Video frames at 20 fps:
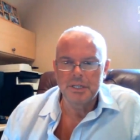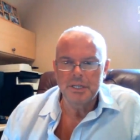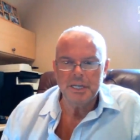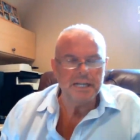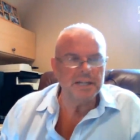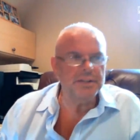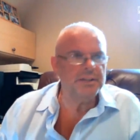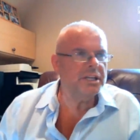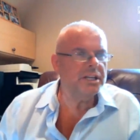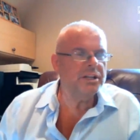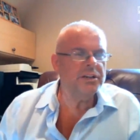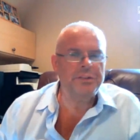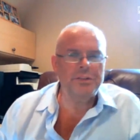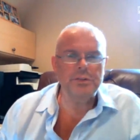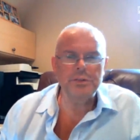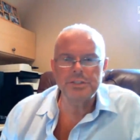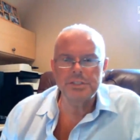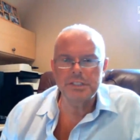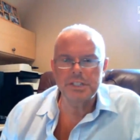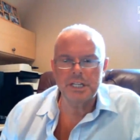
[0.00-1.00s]
and the
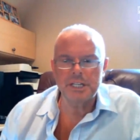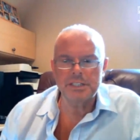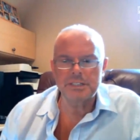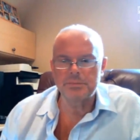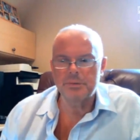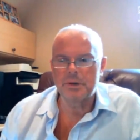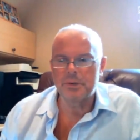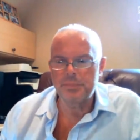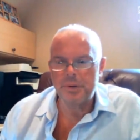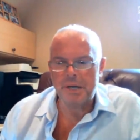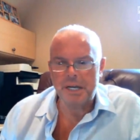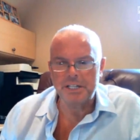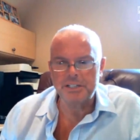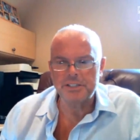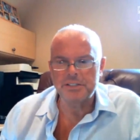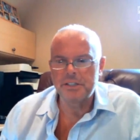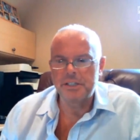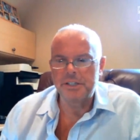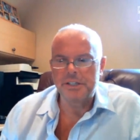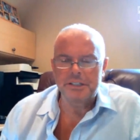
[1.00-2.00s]
enthusiasm and
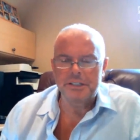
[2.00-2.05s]
passion and the